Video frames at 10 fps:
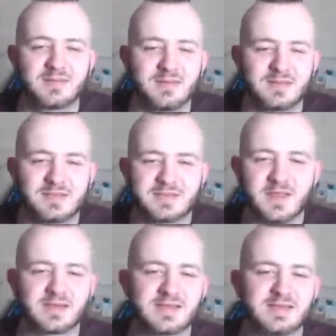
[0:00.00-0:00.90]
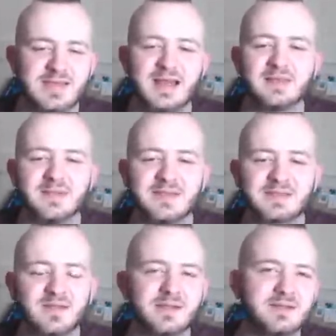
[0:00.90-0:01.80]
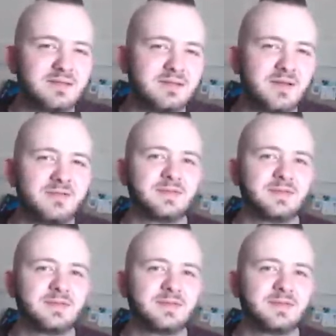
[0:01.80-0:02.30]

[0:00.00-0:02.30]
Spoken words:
It's just like, it's telling me, it's like, you know,